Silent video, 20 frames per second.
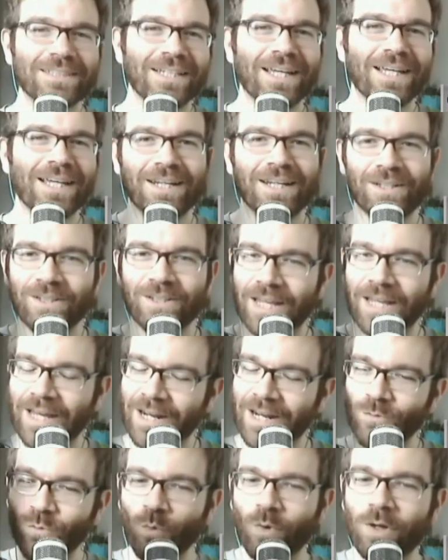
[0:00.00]
You gotta,
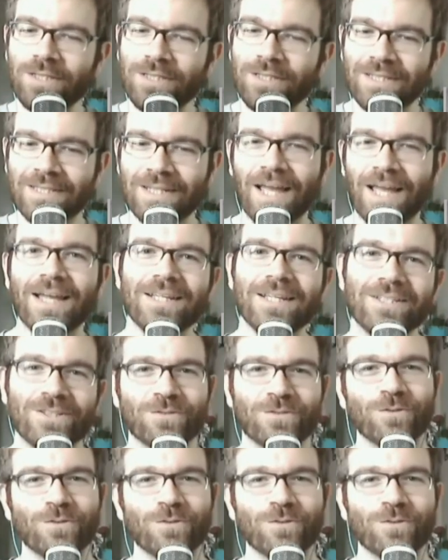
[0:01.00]
yeah, one size